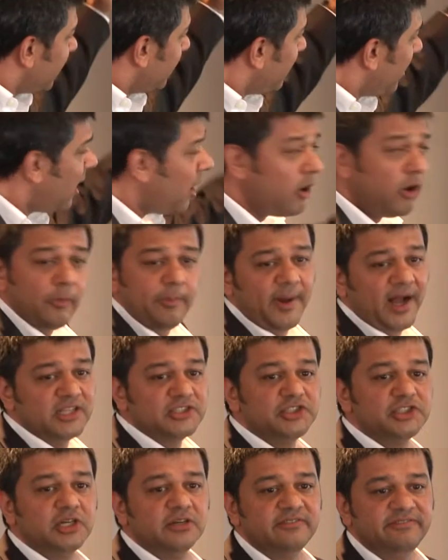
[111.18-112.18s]
there were a whole
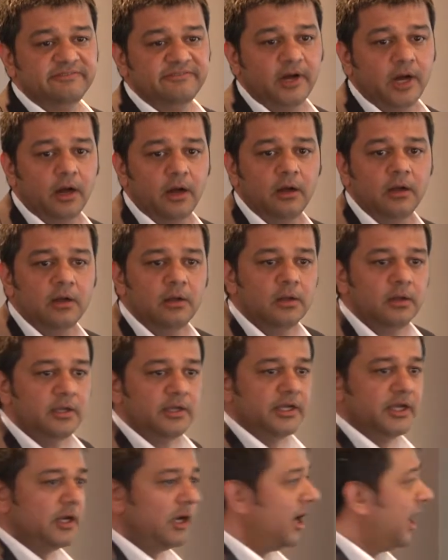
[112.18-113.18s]
bunch of
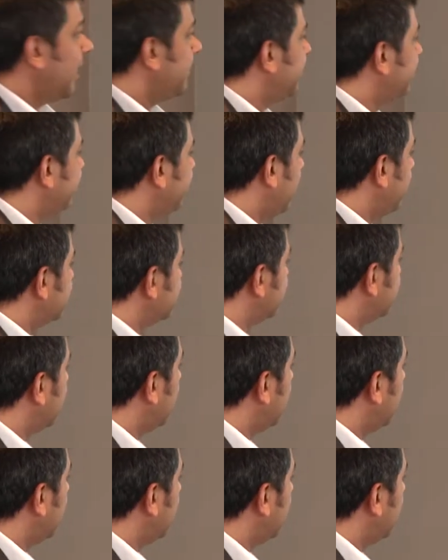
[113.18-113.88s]
high performance